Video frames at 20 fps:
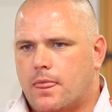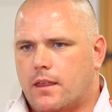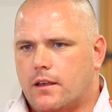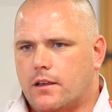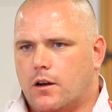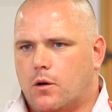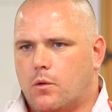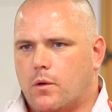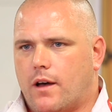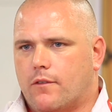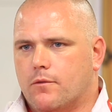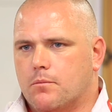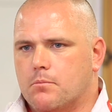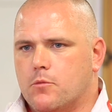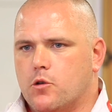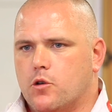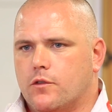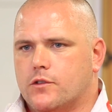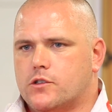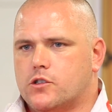We haven't
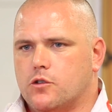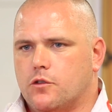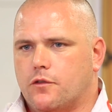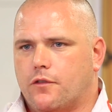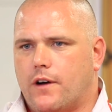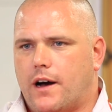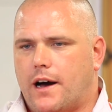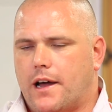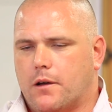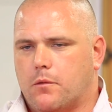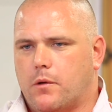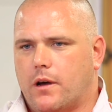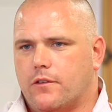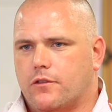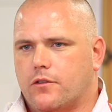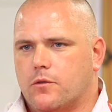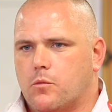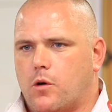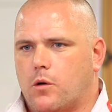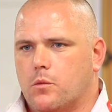moved too far away
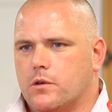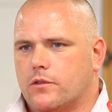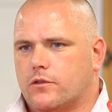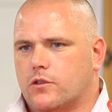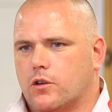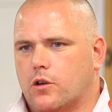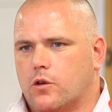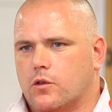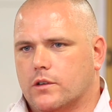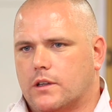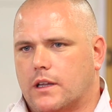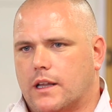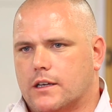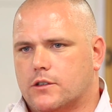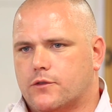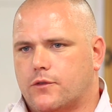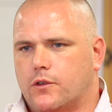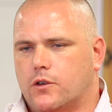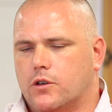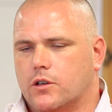from what we've done over the
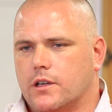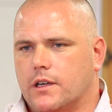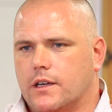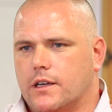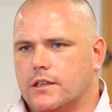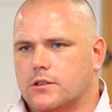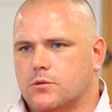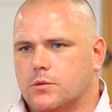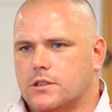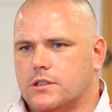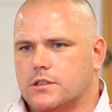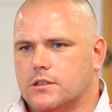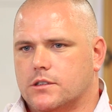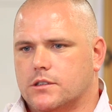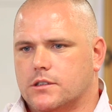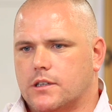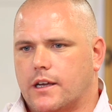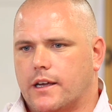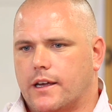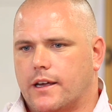last 4 years, which
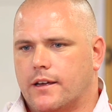has